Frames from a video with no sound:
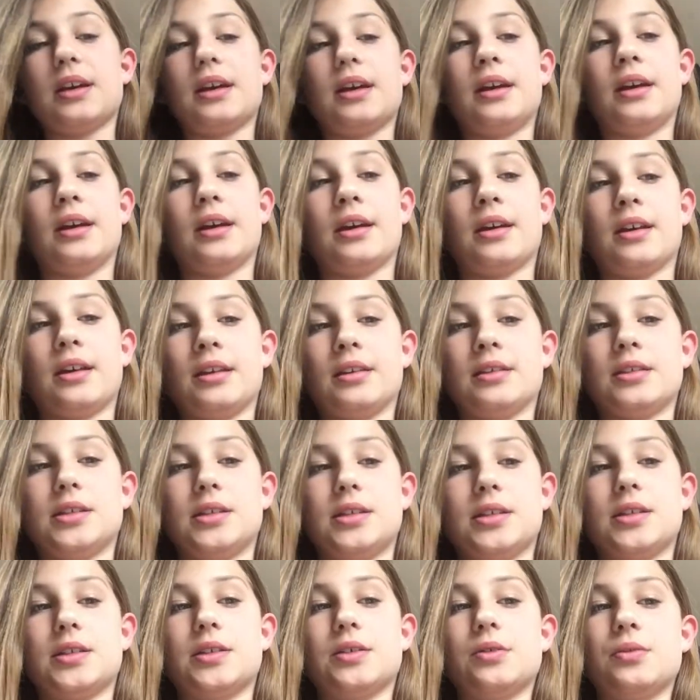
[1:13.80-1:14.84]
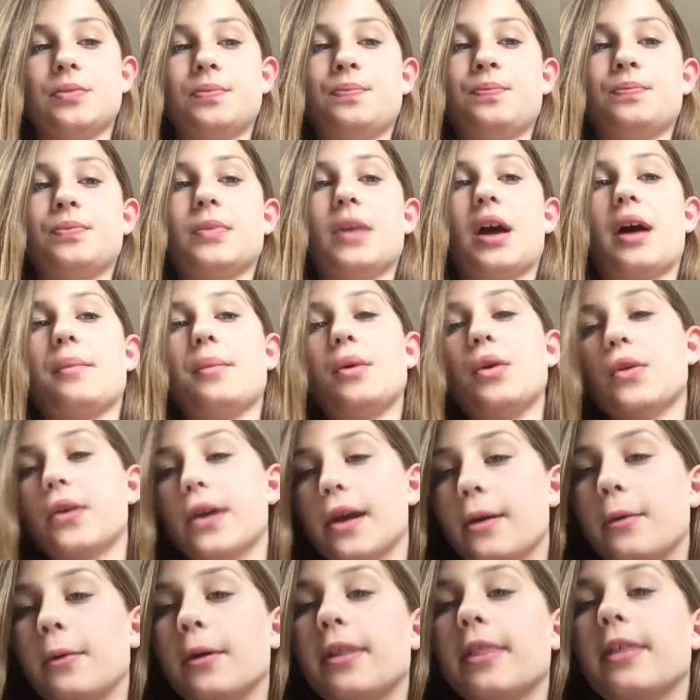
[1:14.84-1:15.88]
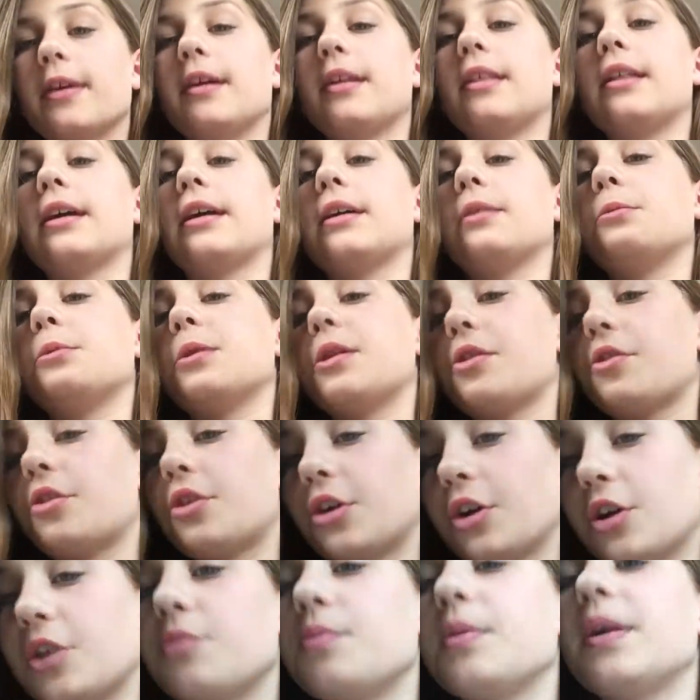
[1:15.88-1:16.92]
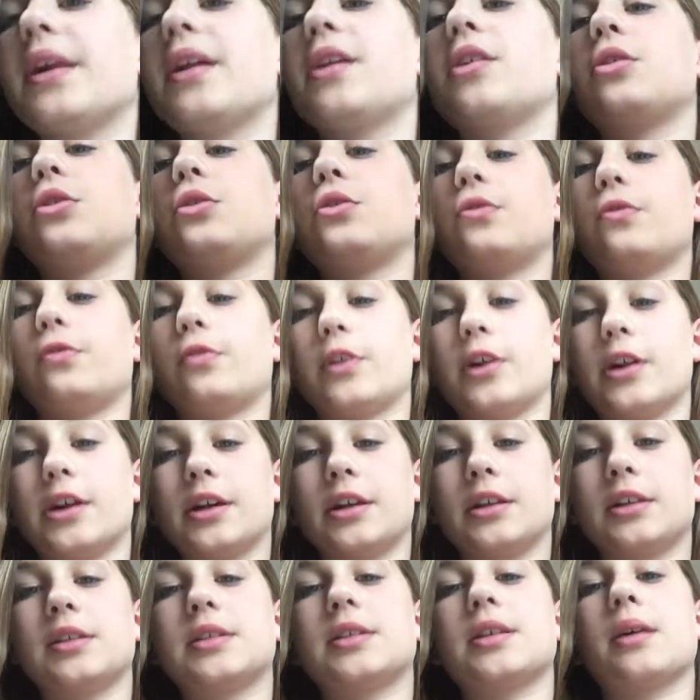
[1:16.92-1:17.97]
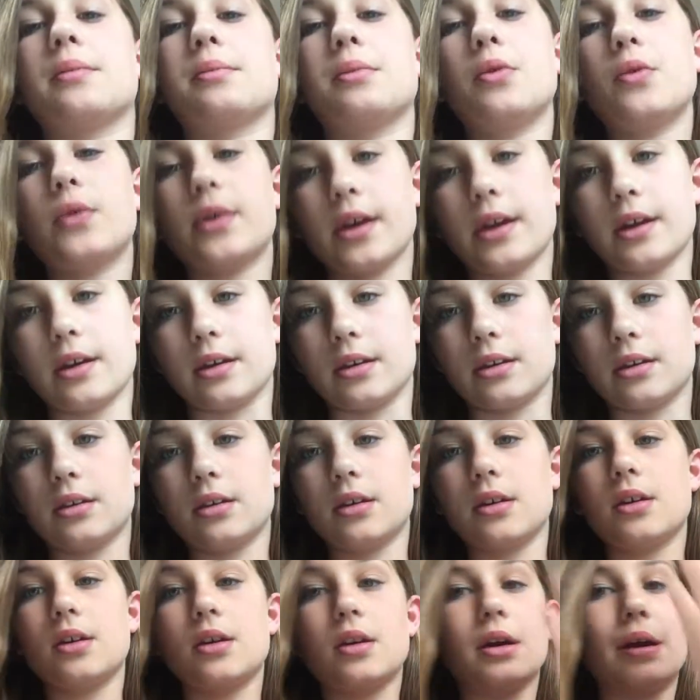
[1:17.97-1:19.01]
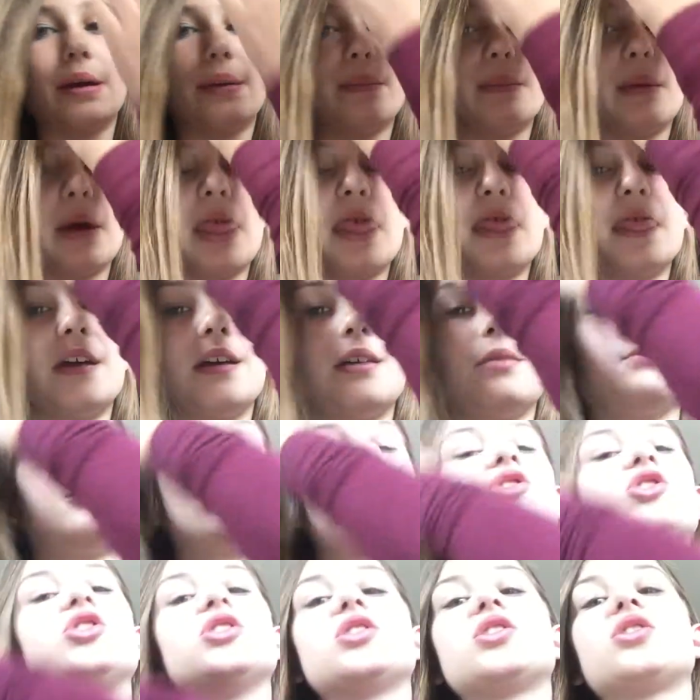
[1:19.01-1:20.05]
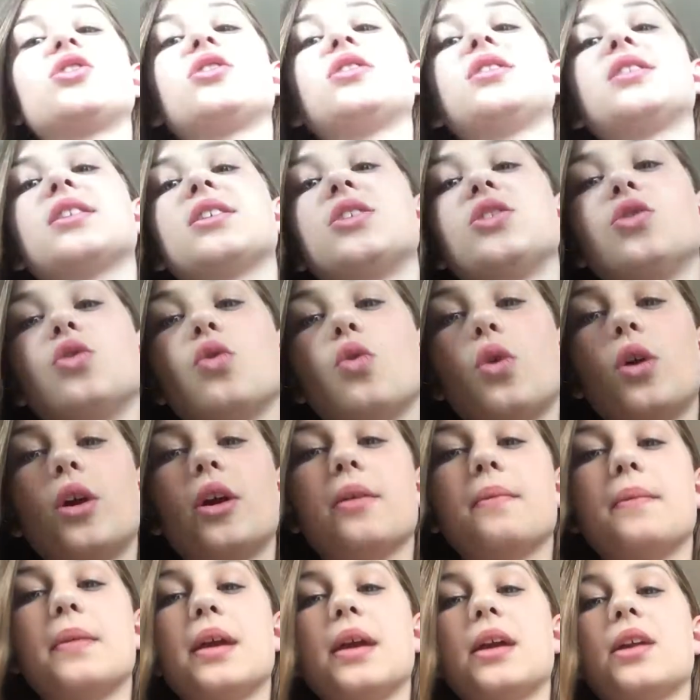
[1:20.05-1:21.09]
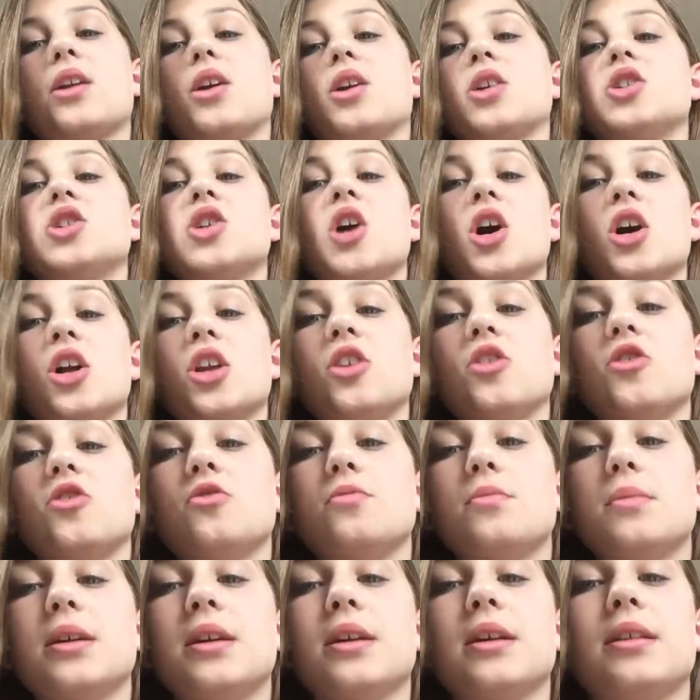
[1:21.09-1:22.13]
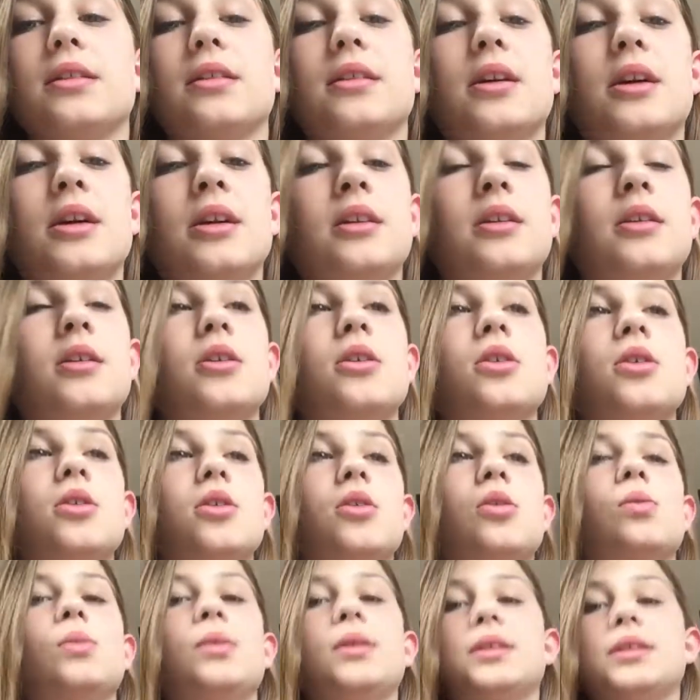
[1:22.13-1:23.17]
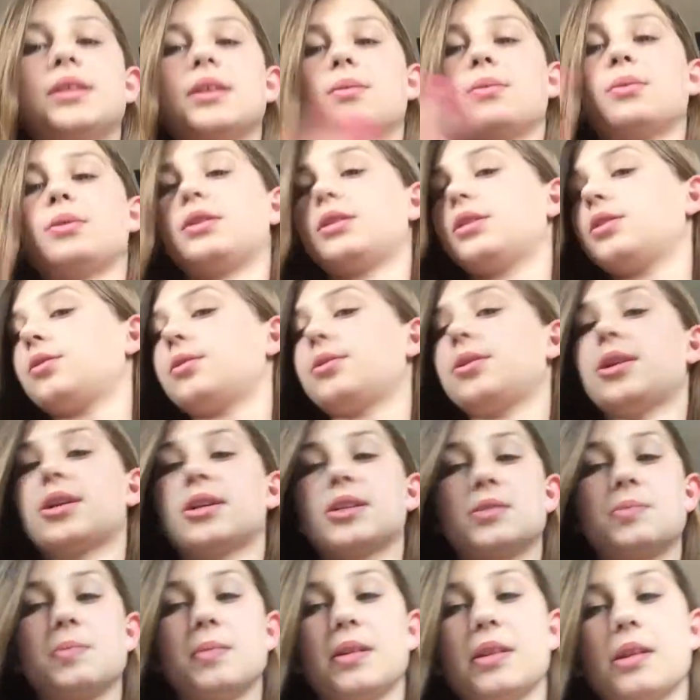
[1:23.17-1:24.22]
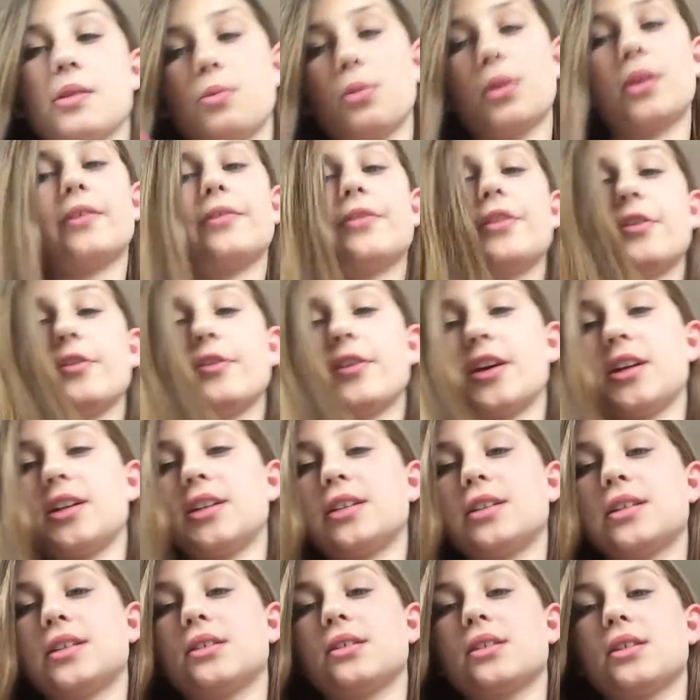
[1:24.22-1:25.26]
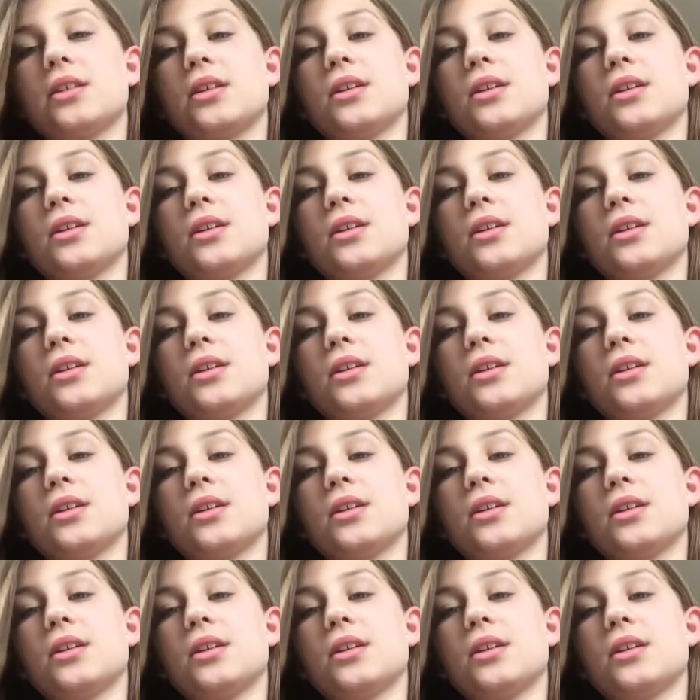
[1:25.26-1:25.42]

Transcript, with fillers: And I'm okay with it, like with her meeting new friends, I'm okay. But then when she starts ignoring me, not talking to me, and then when someone's right next to me, like one of her friends,